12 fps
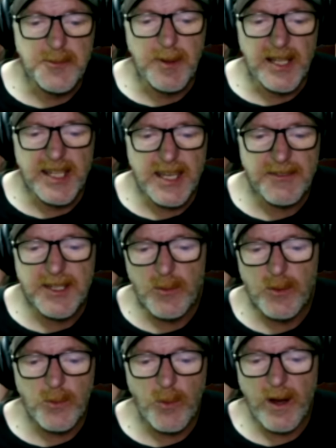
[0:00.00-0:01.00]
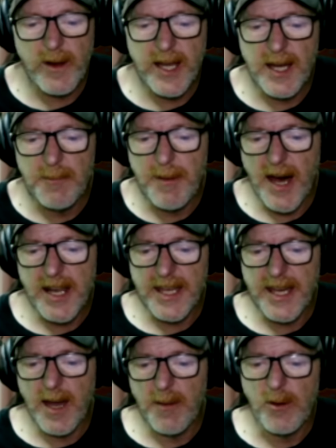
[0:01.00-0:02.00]
It is believed he was wearing a
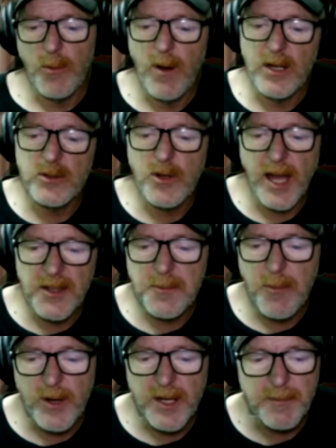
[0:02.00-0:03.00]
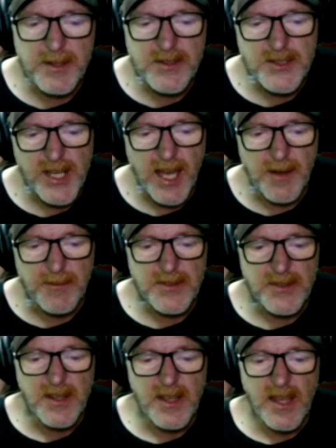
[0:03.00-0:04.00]
body camera while transporting Miss
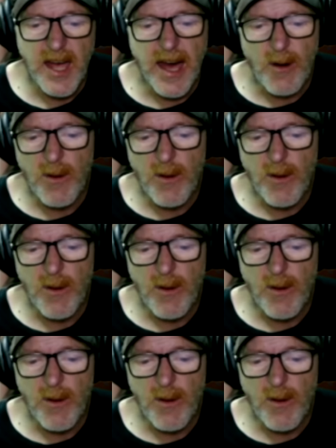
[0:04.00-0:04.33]
James.